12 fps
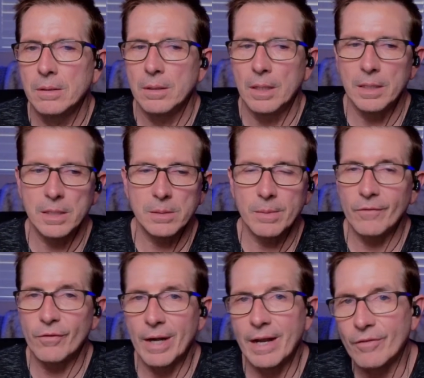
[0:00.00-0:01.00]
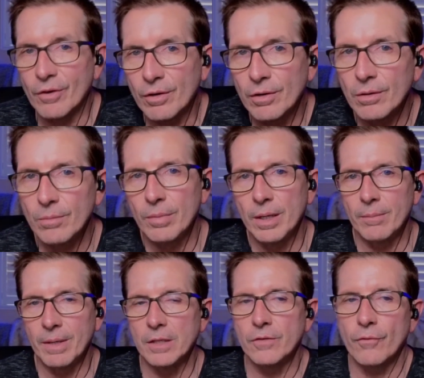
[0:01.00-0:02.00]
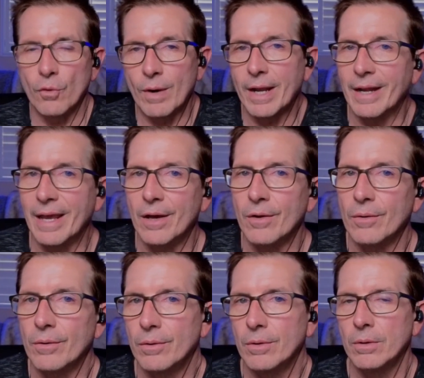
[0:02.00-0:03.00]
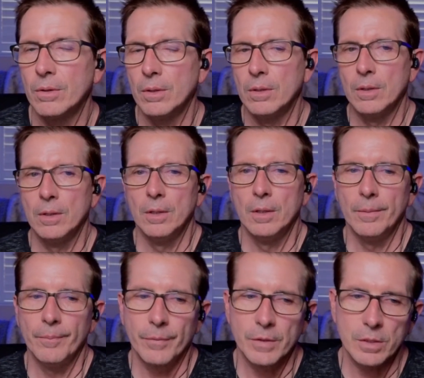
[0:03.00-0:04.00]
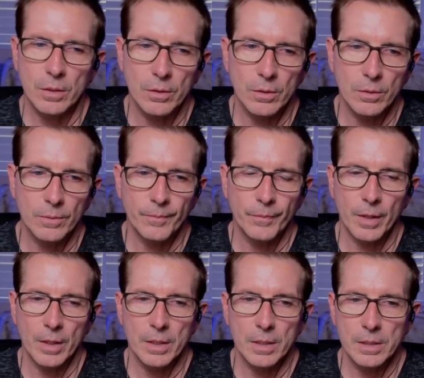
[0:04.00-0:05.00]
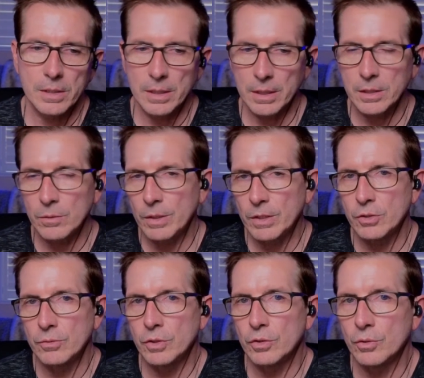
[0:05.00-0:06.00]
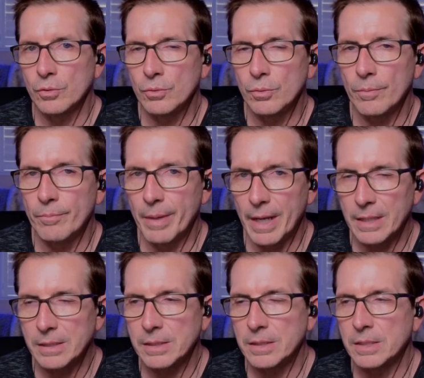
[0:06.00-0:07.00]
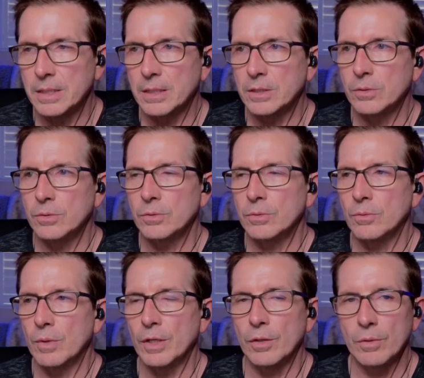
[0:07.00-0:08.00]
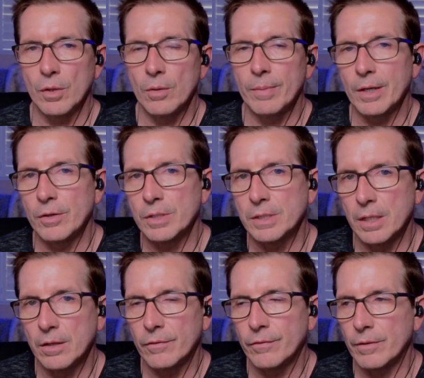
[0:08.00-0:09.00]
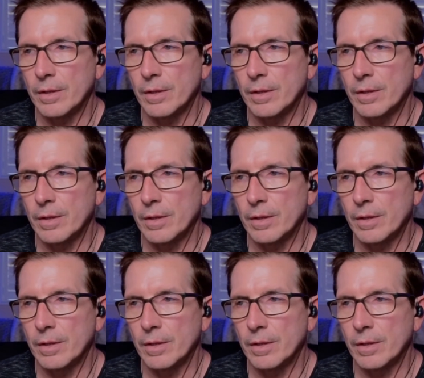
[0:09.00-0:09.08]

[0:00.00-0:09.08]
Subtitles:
It doesn't mean forever, but it means for right now. So stick to what you do best. Stick to what you know about yourself